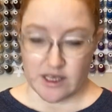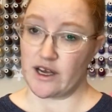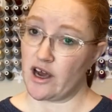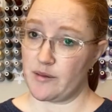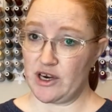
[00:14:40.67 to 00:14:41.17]

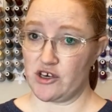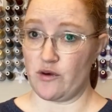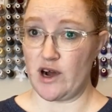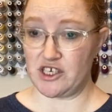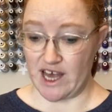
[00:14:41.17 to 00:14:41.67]
So I got to make sure
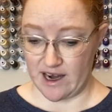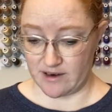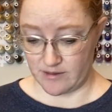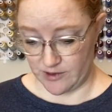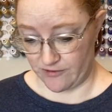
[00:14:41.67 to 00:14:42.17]
I wash
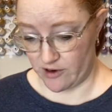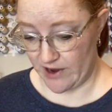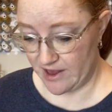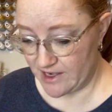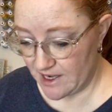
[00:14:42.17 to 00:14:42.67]
that before
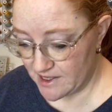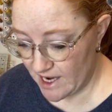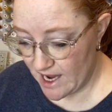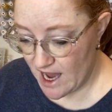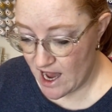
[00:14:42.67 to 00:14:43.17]
Valentine's
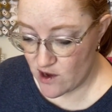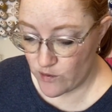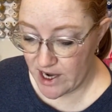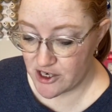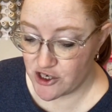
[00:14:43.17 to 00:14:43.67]
Day. I
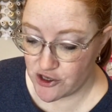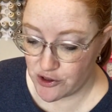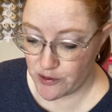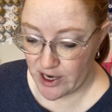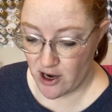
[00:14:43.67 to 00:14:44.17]
went
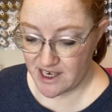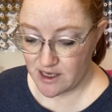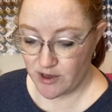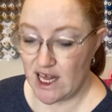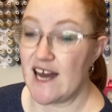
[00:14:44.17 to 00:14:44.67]
to an
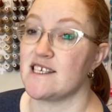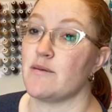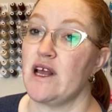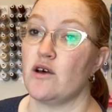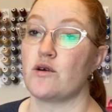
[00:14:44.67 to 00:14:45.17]
awesome class
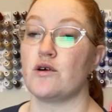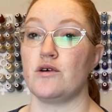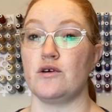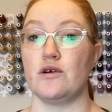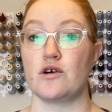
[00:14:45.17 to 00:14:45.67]
at my
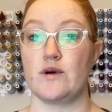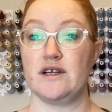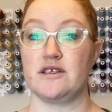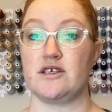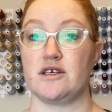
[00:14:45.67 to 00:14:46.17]
local
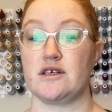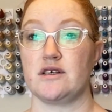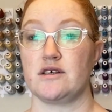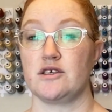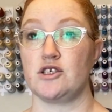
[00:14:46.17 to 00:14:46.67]
quilt
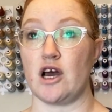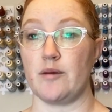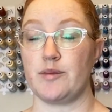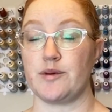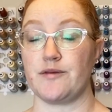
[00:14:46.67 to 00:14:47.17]

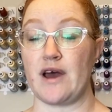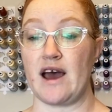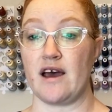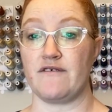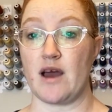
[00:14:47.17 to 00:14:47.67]
shop,
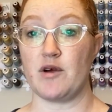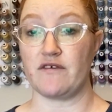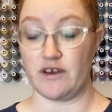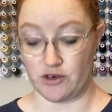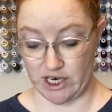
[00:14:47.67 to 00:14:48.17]

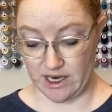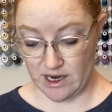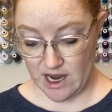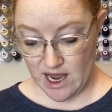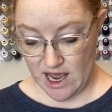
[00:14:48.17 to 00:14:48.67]
Fabric
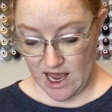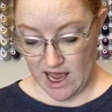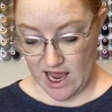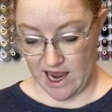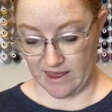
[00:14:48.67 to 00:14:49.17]
Fusion,
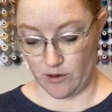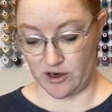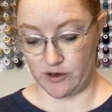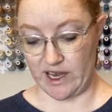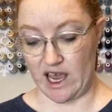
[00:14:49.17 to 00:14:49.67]
and they
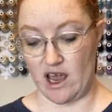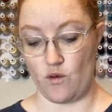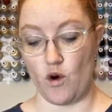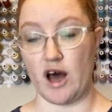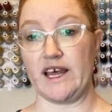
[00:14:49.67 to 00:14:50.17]
were doing a
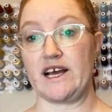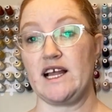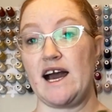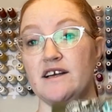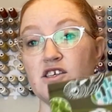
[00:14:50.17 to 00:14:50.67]
wallet
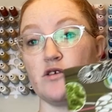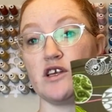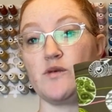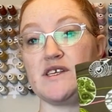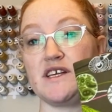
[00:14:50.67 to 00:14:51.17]
class. So
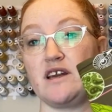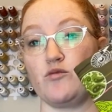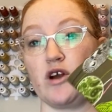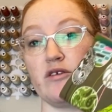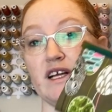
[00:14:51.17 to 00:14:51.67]
this wasn't an
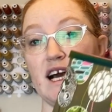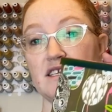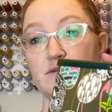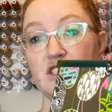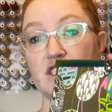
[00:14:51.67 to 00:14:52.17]
embroidery
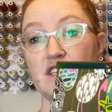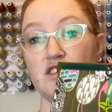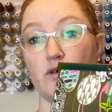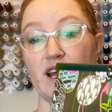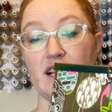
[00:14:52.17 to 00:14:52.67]
class, it was just a
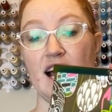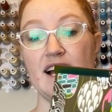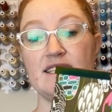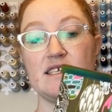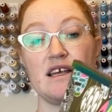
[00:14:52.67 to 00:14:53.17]
sewing
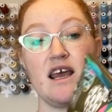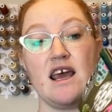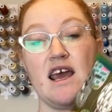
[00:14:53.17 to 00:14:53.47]
class.